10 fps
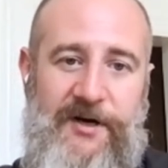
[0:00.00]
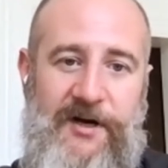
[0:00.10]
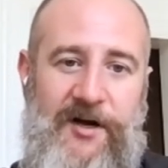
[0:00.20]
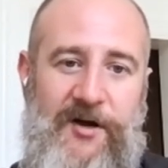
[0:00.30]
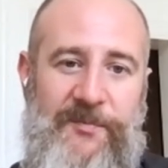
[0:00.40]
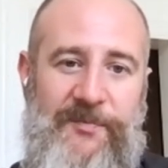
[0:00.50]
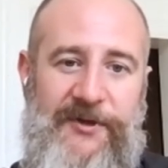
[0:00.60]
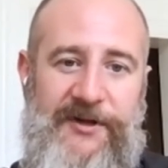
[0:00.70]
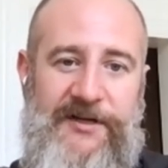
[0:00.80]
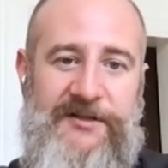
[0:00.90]
and
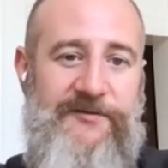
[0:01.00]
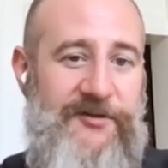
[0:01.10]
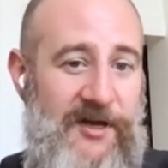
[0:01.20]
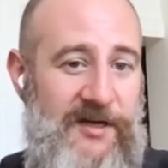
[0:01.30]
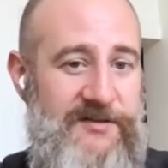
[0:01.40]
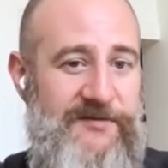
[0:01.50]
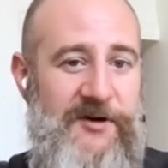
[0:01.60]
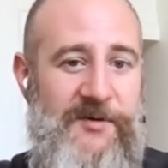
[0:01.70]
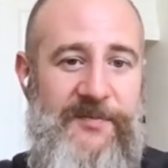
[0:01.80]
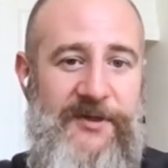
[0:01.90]
different things,
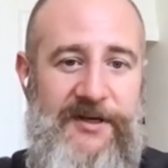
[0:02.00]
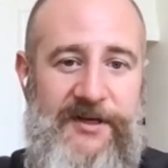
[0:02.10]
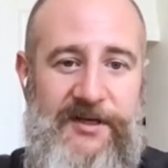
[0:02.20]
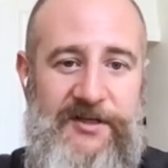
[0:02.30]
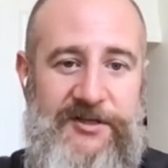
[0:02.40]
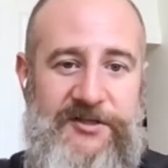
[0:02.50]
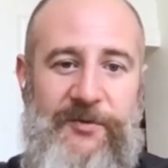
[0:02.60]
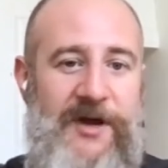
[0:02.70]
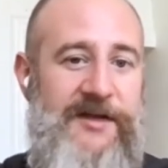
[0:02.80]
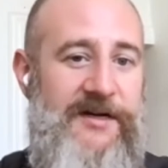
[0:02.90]
from just the
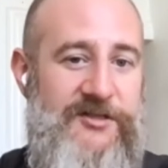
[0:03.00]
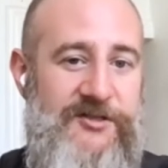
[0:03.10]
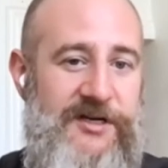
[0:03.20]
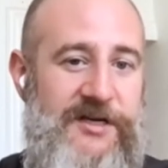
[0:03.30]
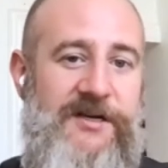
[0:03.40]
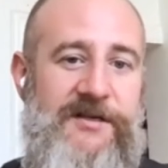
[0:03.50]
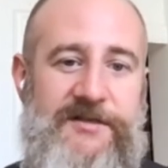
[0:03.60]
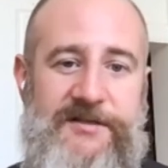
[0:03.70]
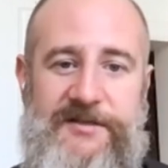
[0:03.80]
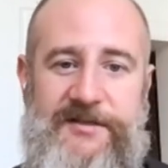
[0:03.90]
way the industry
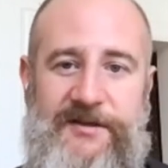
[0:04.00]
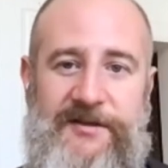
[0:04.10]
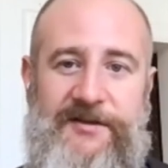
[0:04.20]
is,